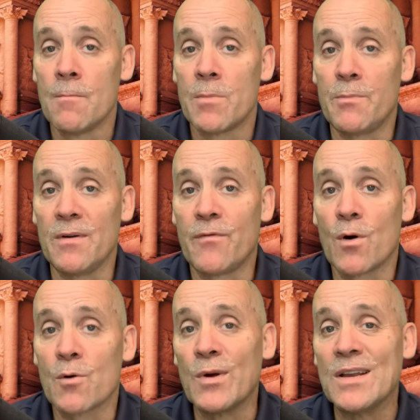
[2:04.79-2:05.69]
But
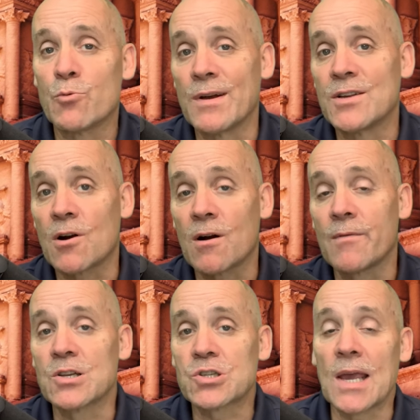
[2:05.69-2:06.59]
before we return
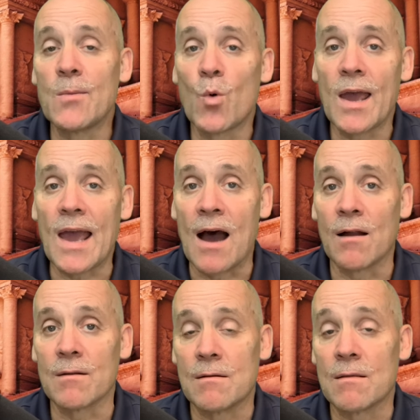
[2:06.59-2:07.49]
the same way
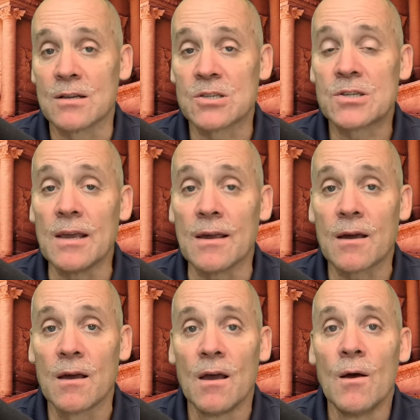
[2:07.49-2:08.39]
out the
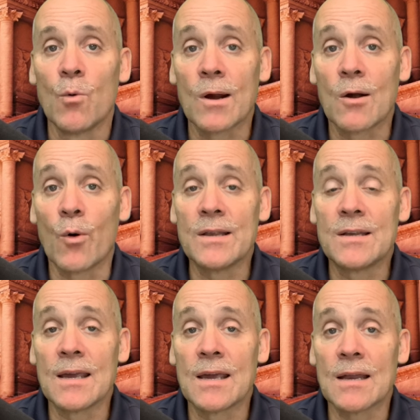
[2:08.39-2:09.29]
Sikh, we're going
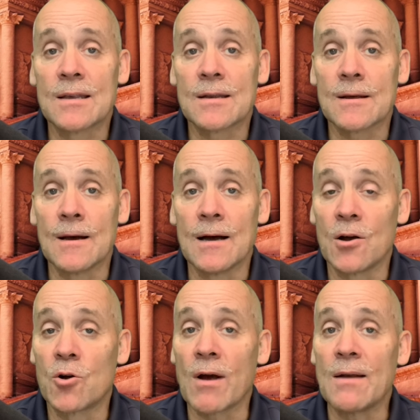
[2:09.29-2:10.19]
to get a
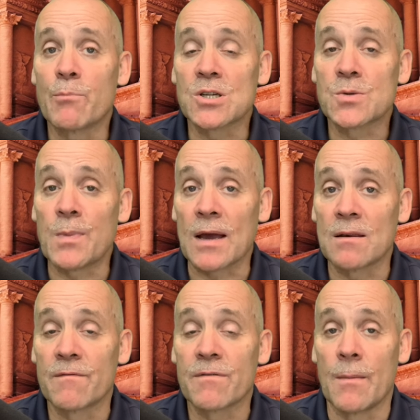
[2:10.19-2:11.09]
great
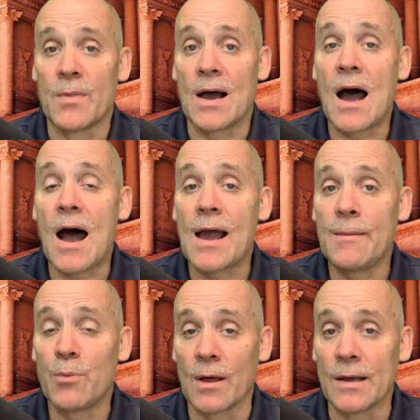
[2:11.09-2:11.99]
perspective from the high
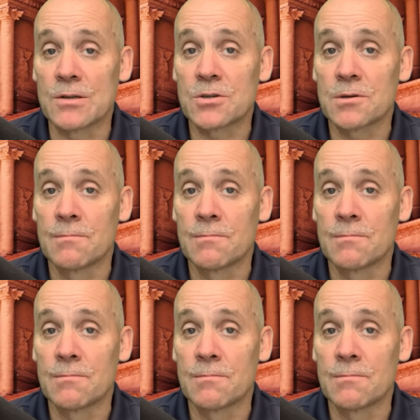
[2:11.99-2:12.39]
place.